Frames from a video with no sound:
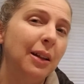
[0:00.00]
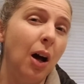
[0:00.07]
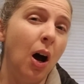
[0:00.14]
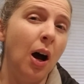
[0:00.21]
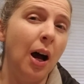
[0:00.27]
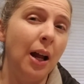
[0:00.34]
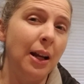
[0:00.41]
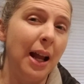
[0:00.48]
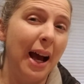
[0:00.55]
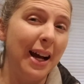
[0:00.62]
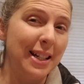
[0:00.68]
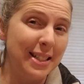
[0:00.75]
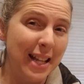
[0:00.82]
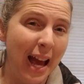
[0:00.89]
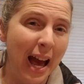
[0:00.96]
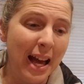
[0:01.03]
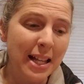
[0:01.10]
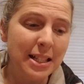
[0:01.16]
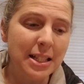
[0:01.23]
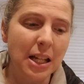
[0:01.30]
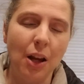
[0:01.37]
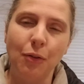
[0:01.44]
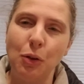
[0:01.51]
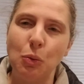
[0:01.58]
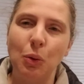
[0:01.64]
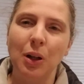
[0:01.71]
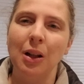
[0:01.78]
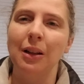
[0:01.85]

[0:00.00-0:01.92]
on a test if you weren't